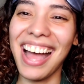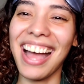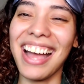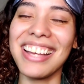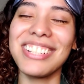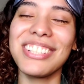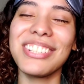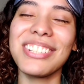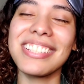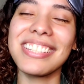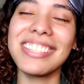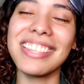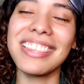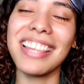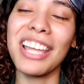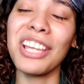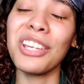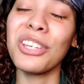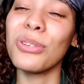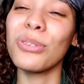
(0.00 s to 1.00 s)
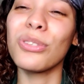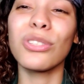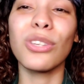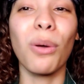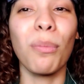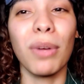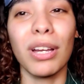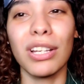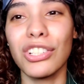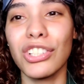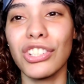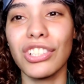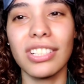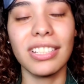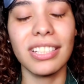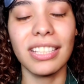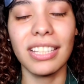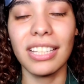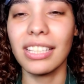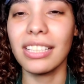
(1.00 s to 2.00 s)
I just thank you so much,
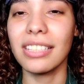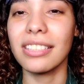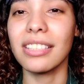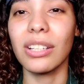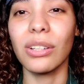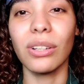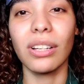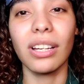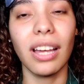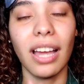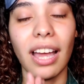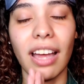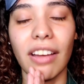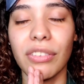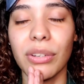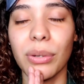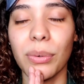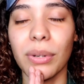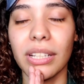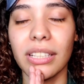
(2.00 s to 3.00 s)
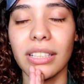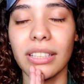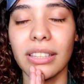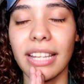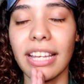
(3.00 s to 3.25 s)
LilySilk, everyone.